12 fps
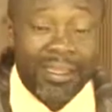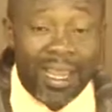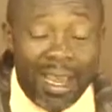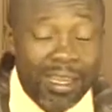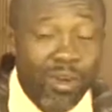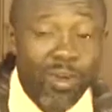
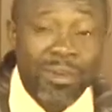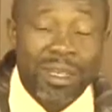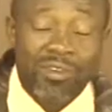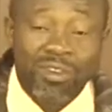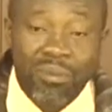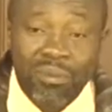I hope
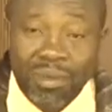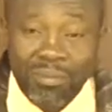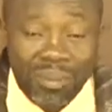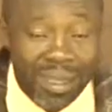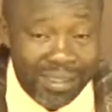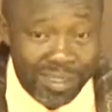that you have been
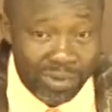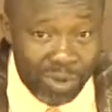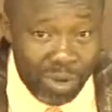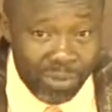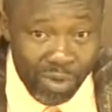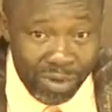blessed with
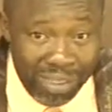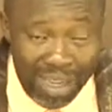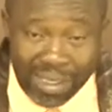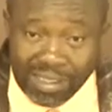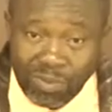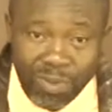our
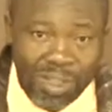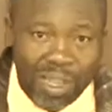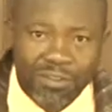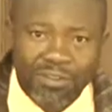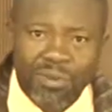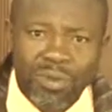broadcast week
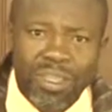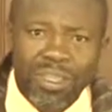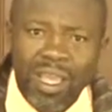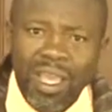after week.